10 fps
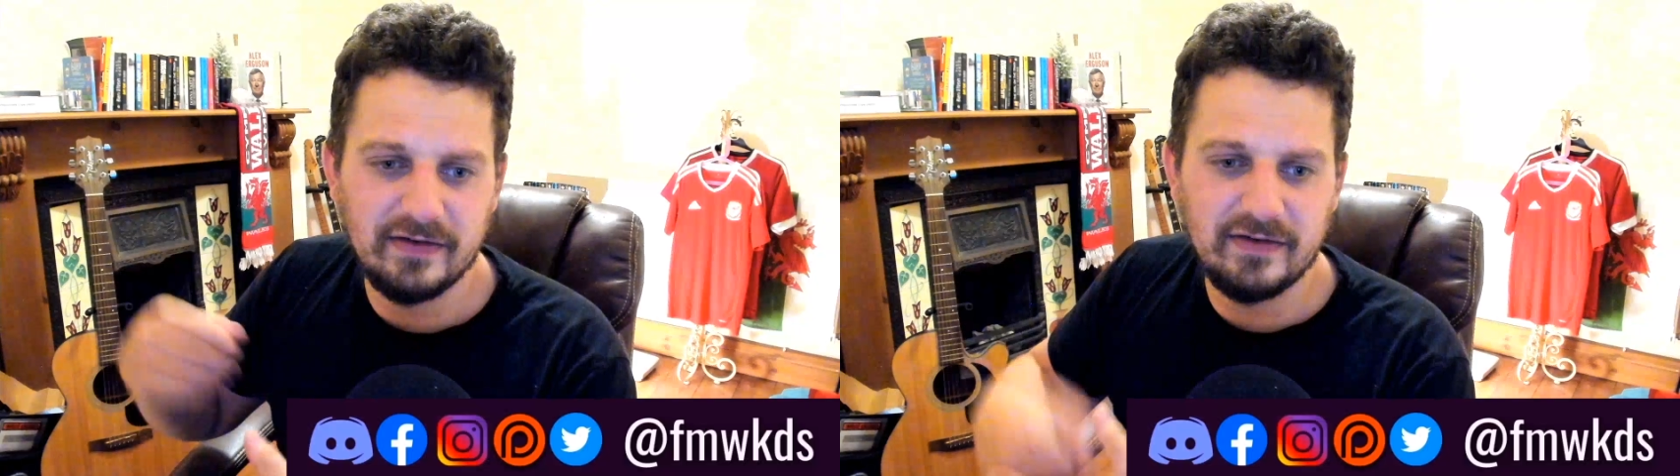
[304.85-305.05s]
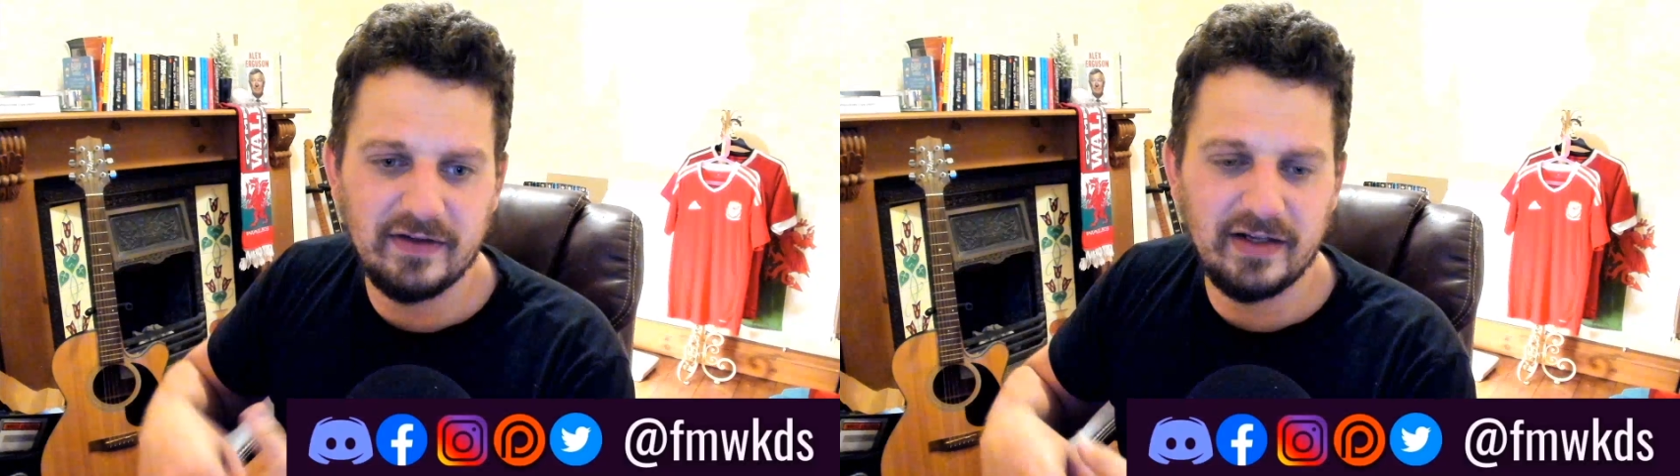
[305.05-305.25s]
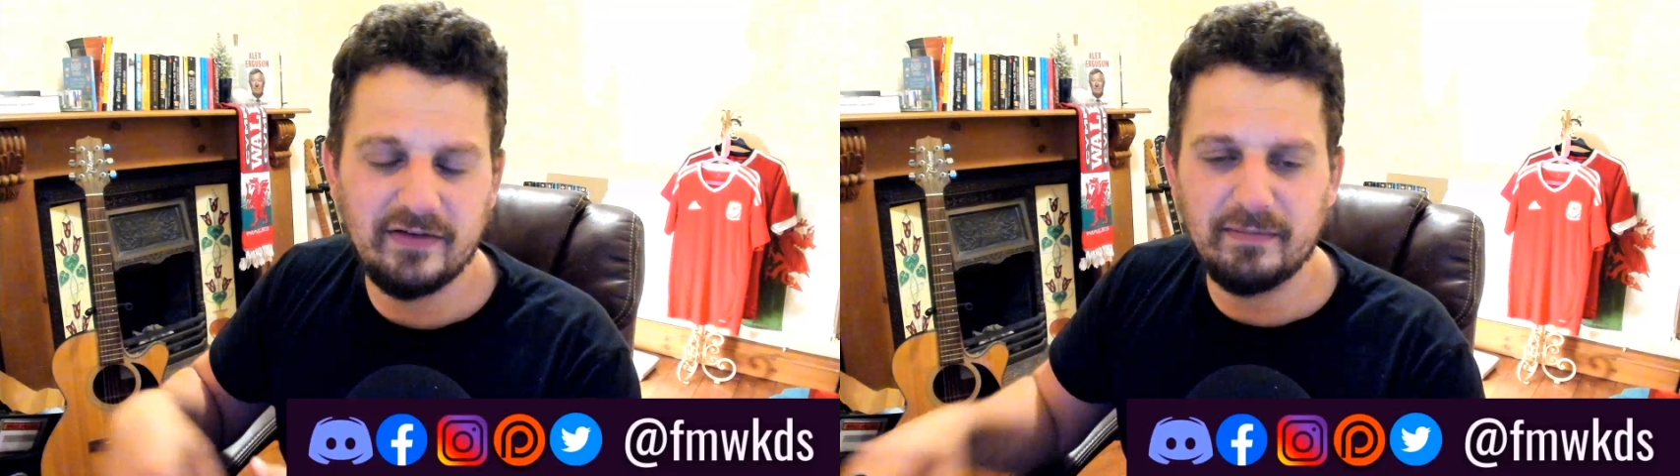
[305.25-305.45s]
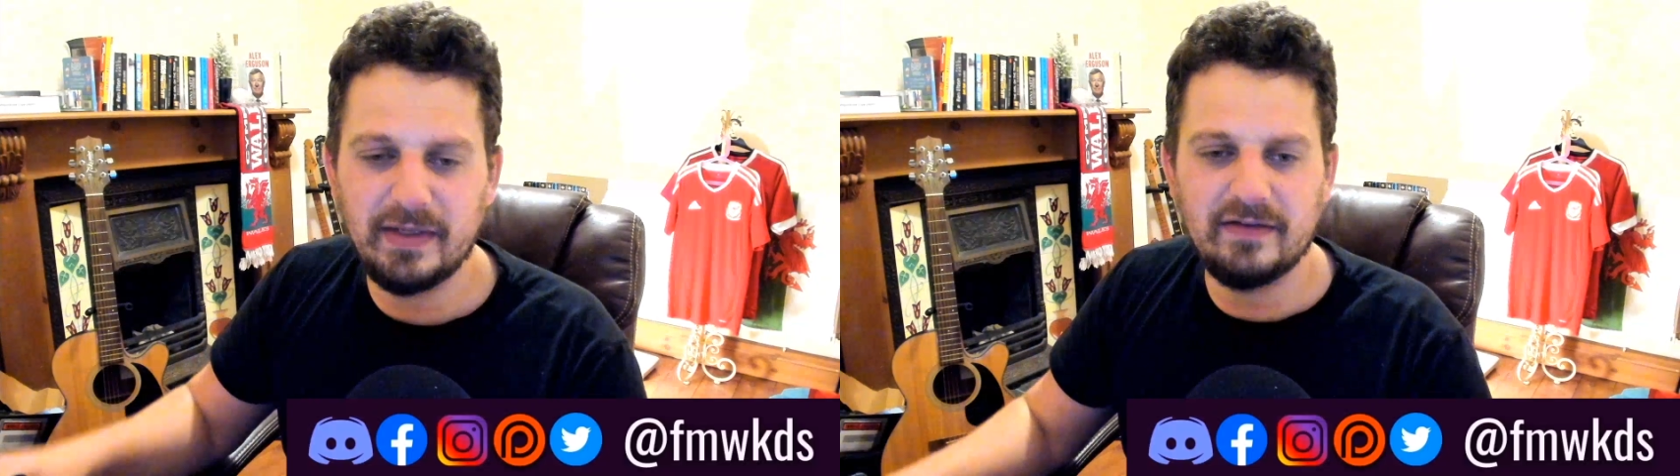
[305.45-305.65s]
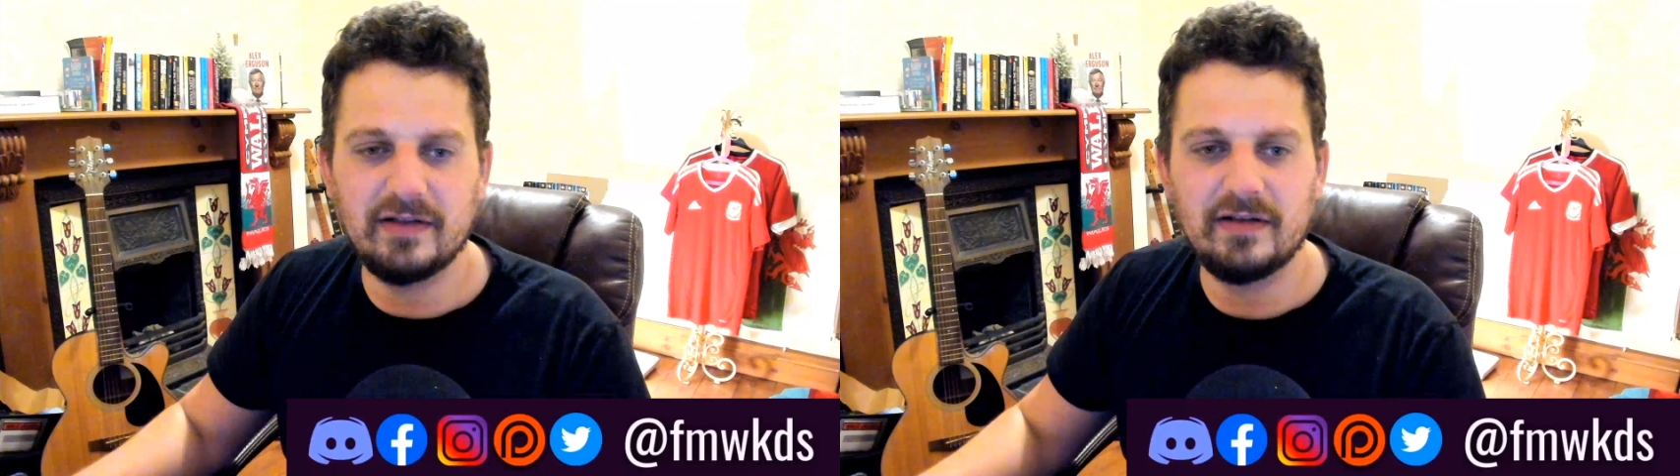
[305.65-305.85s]
He's
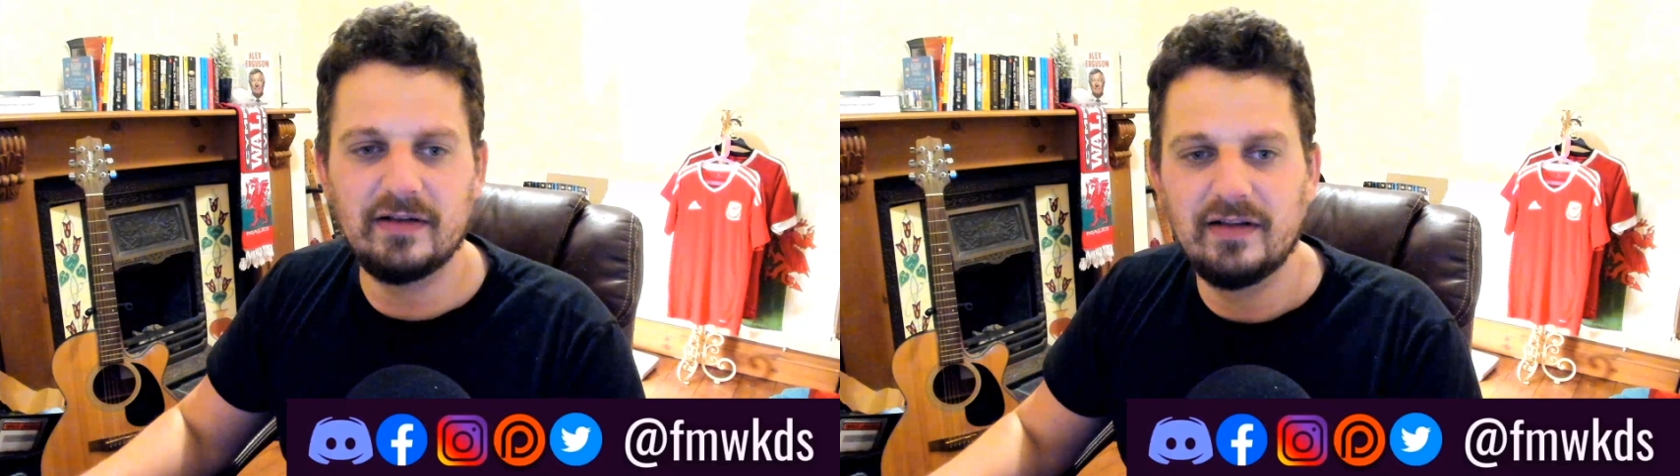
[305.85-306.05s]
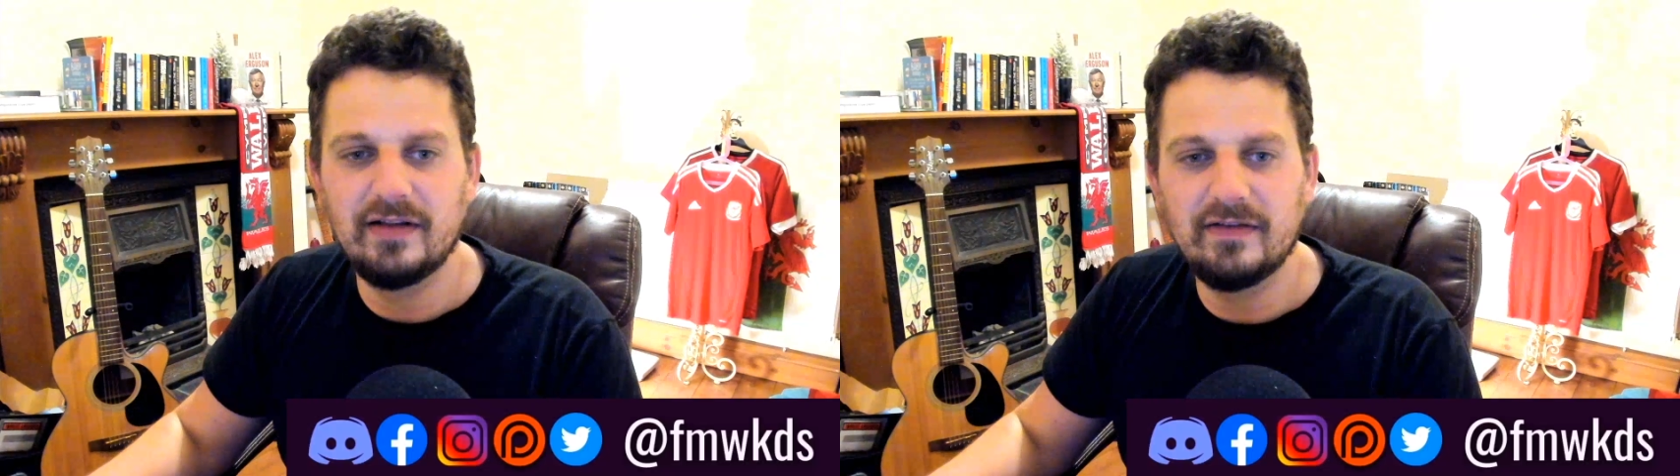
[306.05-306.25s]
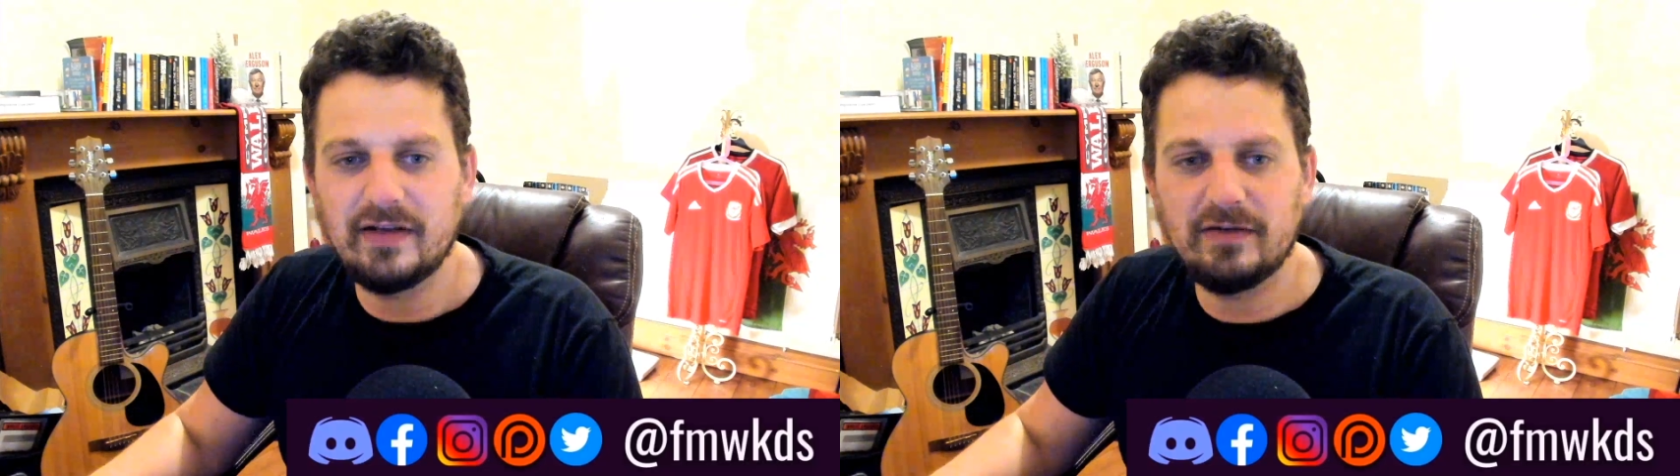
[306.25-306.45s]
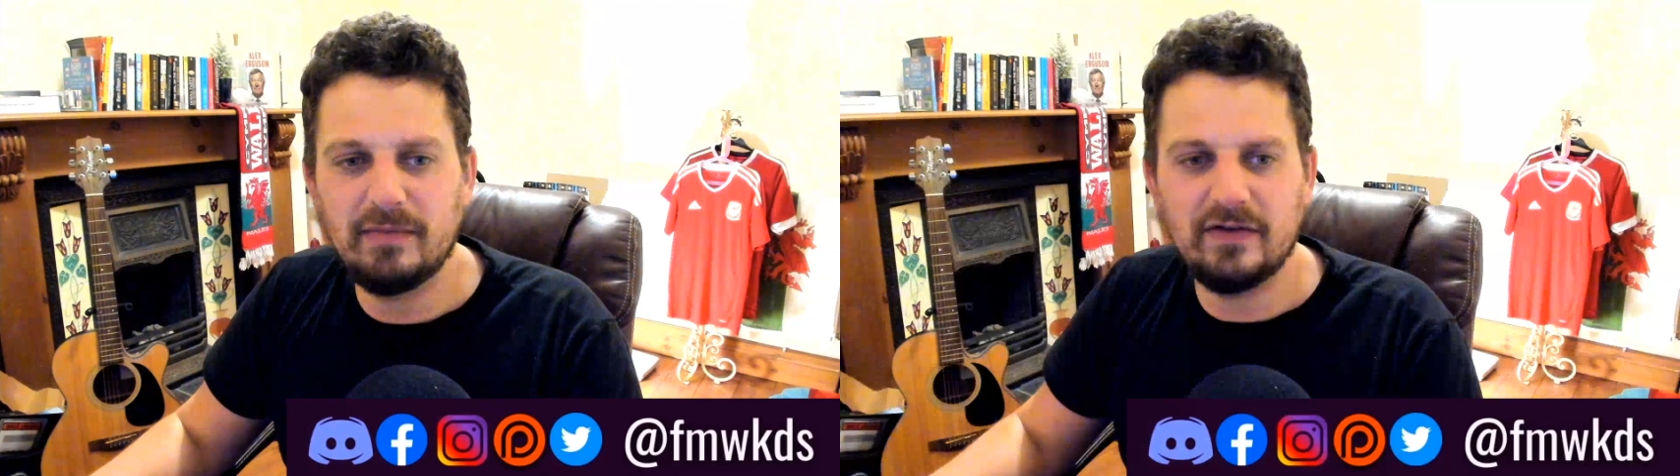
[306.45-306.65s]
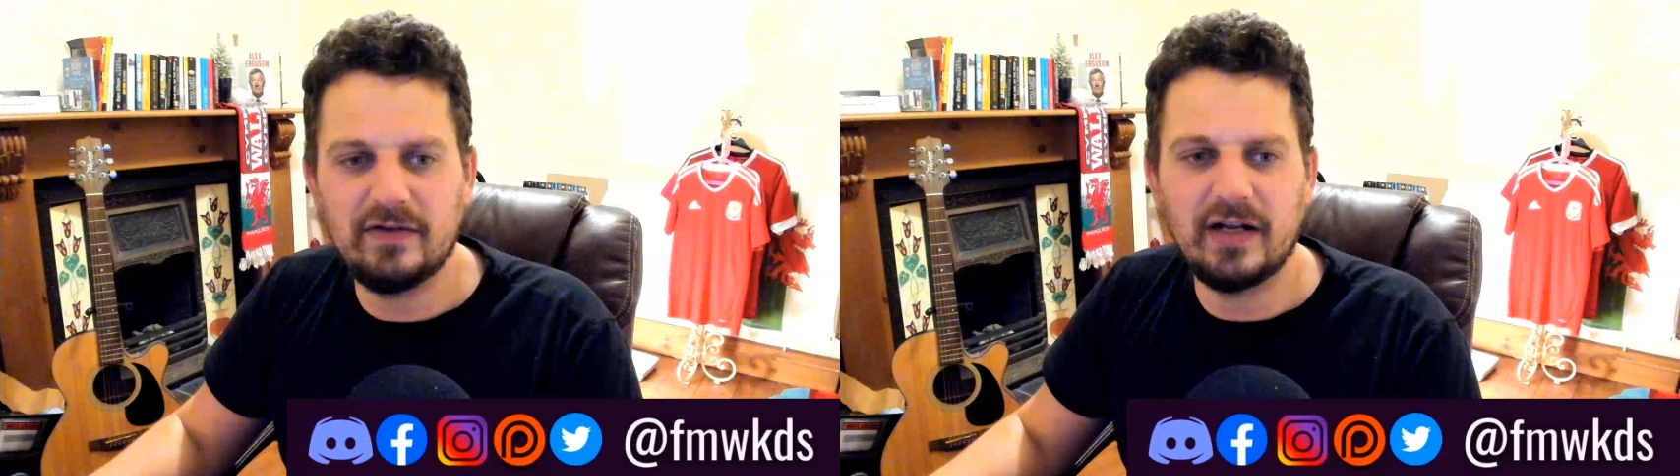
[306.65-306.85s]
amazing. This guy's
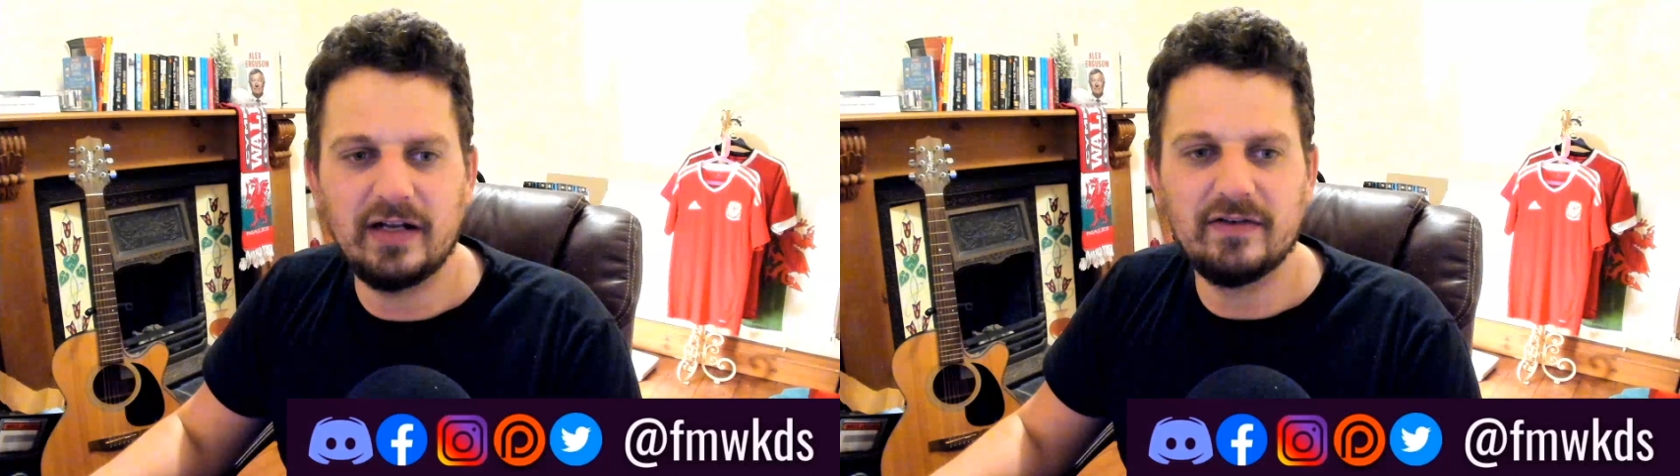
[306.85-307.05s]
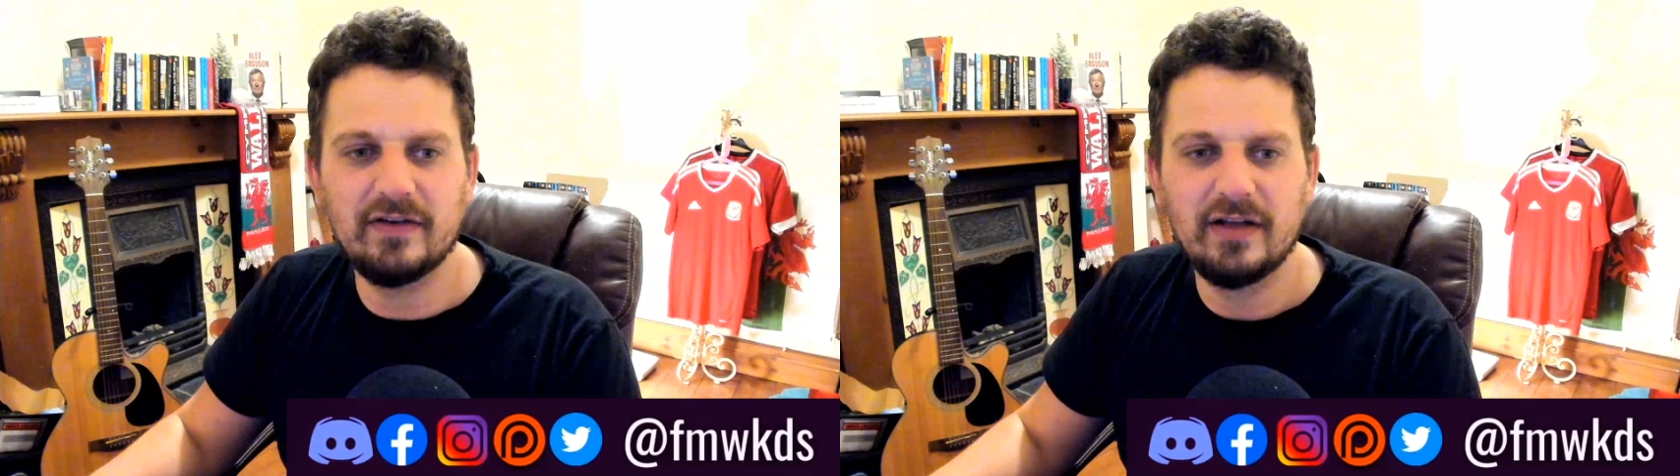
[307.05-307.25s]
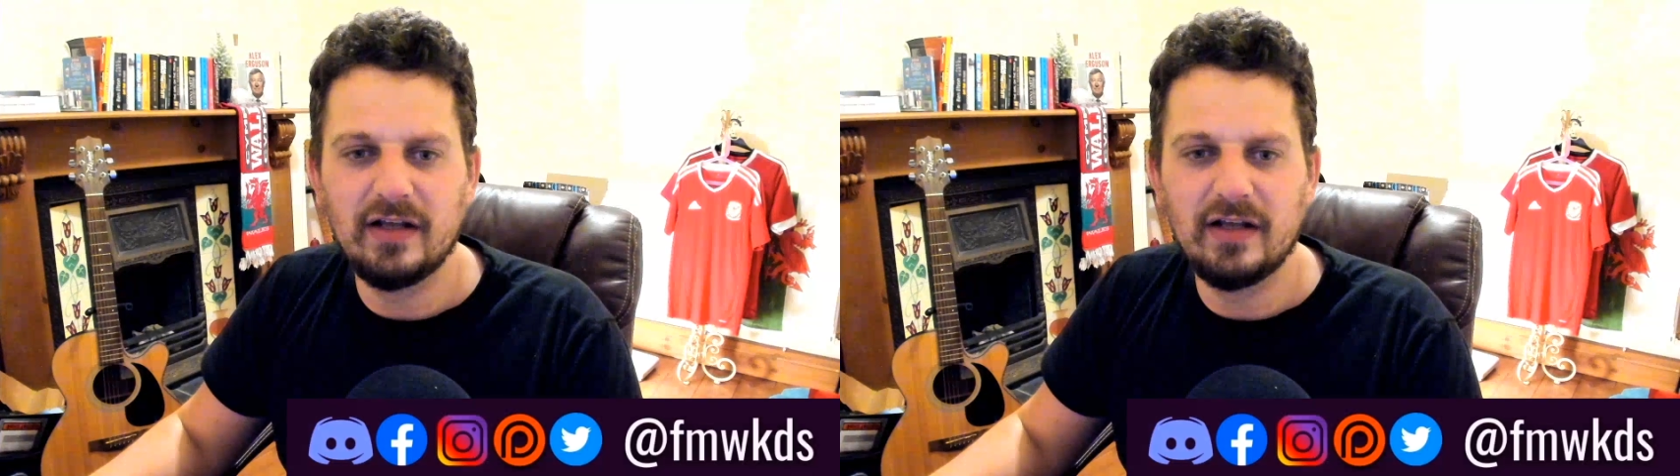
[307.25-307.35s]
amazing, and his